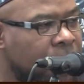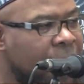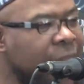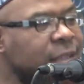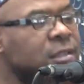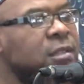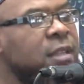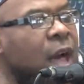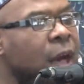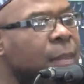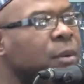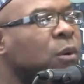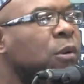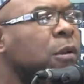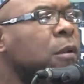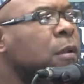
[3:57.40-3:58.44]

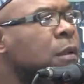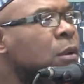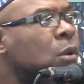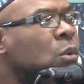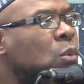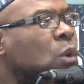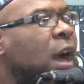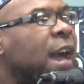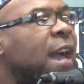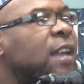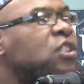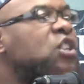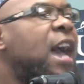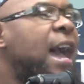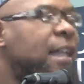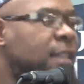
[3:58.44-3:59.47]
asaba wa
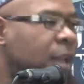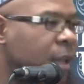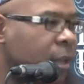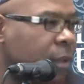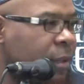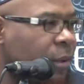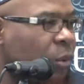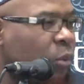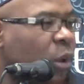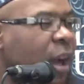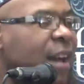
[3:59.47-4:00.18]
ajada wa